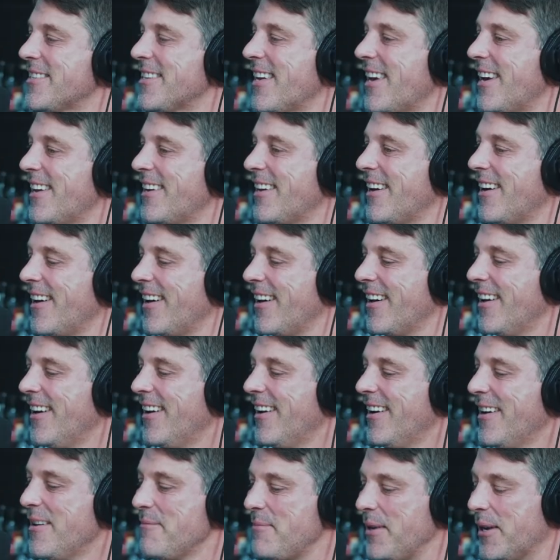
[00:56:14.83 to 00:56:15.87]
that uh,
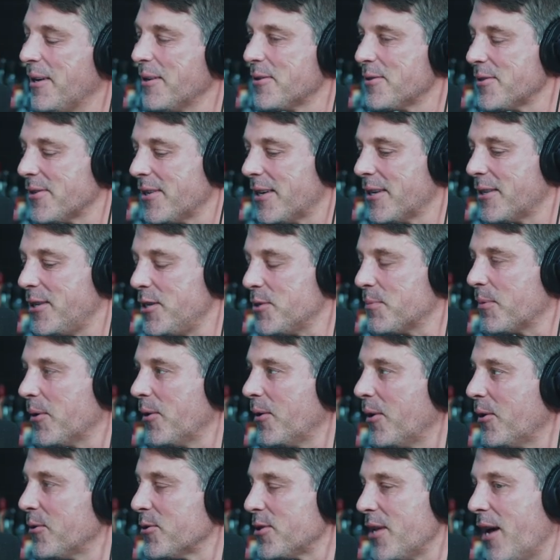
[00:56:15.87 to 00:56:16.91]
because like these pro
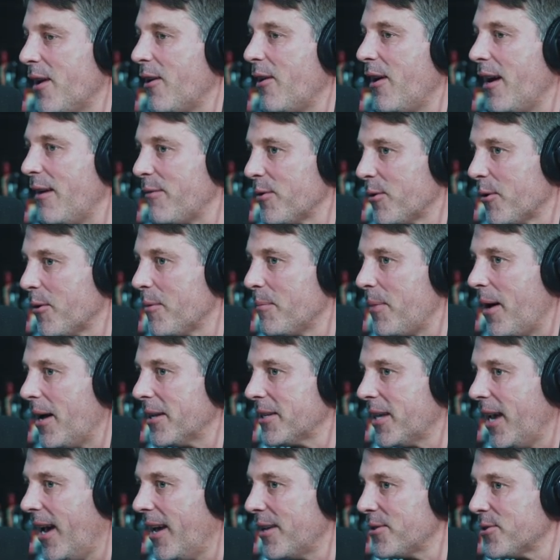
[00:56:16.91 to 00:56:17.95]
hoes now have their own
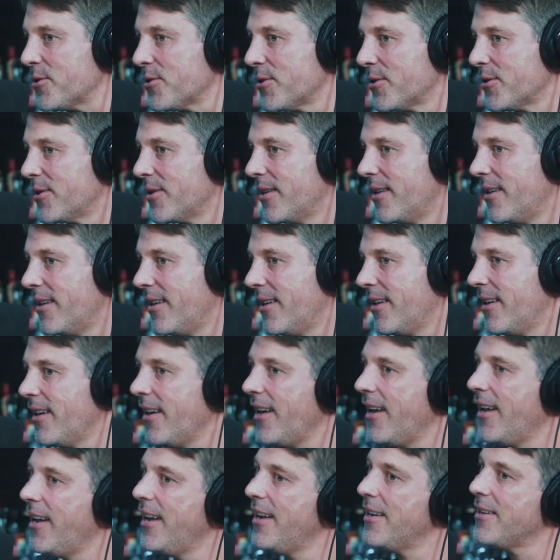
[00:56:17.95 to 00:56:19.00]
podcasts
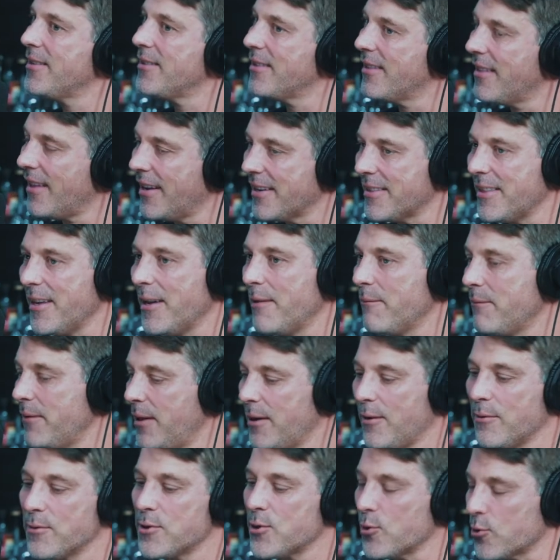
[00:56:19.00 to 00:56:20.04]
and like they you
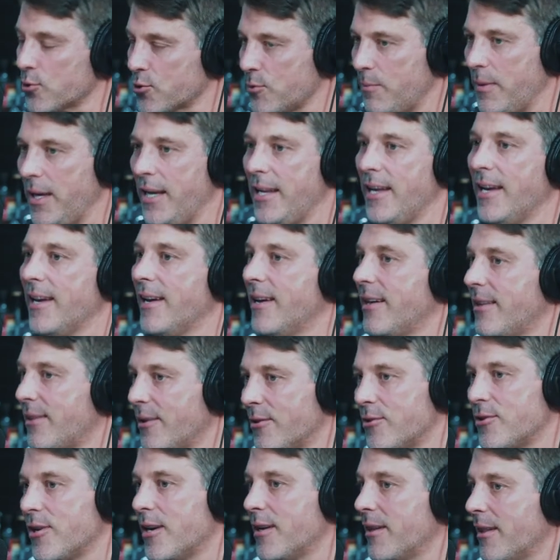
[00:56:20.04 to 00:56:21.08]
know social media and
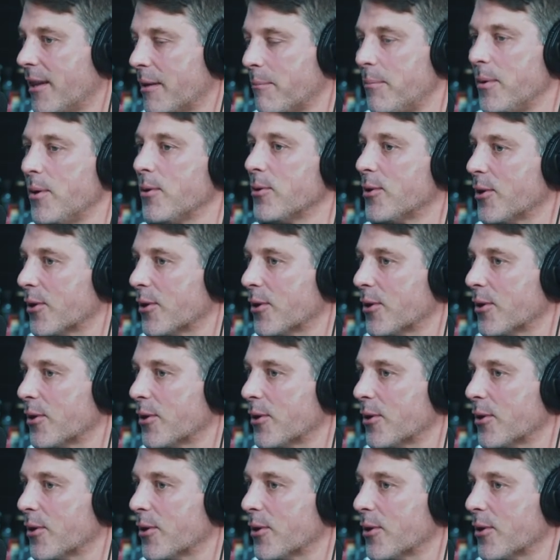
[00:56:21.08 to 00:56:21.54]
they're trying to like build yeah.